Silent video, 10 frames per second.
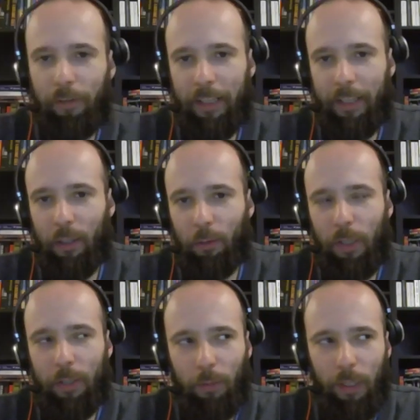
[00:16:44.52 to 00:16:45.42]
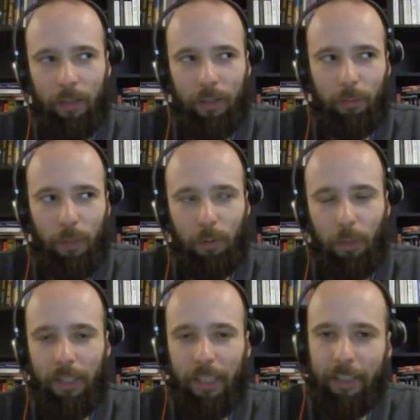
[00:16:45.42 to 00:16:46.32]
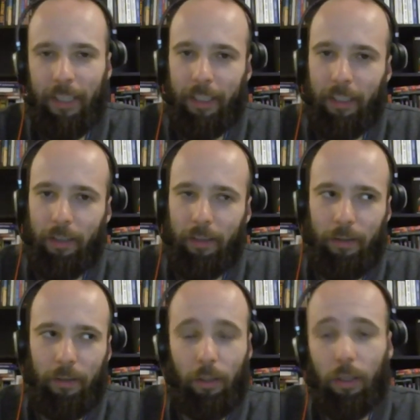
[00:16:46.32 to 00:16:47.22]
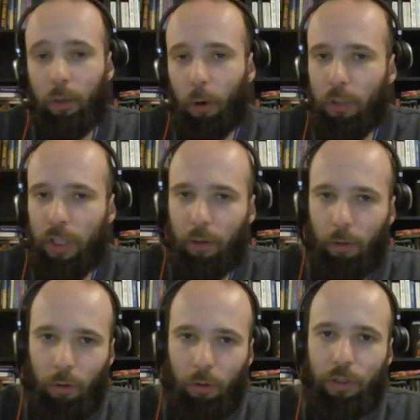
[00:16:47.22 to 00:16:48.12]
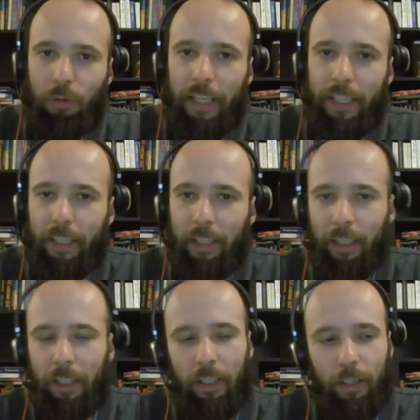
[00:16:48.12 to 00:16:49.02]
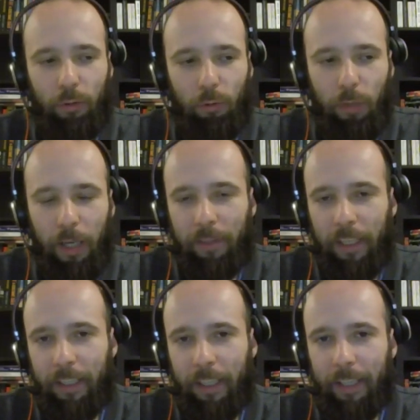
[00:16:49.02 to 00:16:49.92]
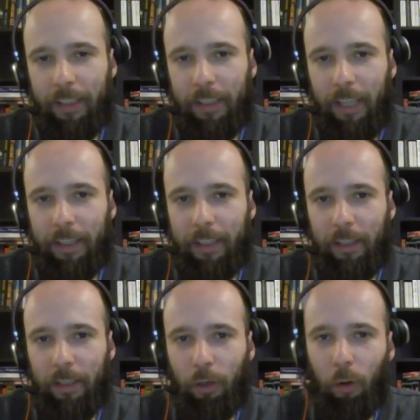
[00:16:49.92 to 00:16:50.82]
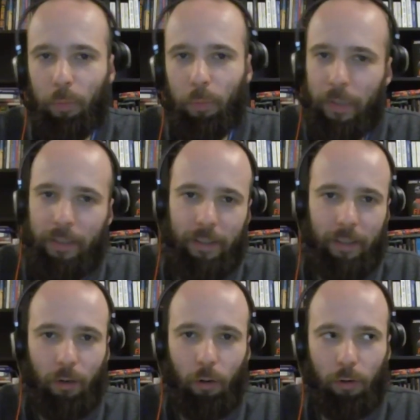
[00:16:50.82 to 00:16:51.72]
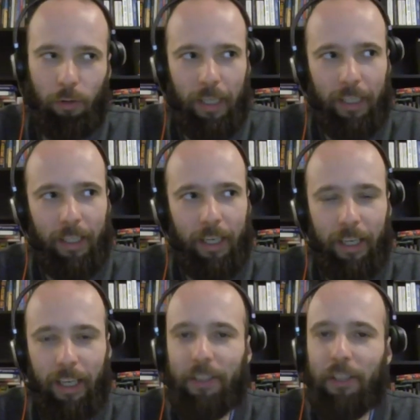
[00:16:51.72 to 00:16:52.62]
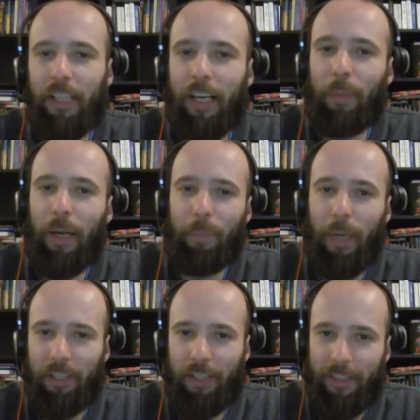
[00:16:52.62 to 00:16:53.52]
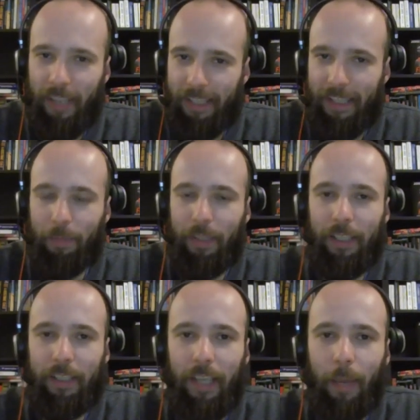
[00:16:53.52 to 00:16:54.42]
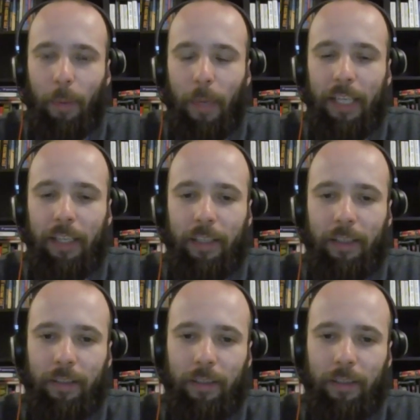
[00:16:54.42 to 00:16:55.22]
of fighting, when you are not like coaching or training, do you have like any hobbies or like additional passions except MMA?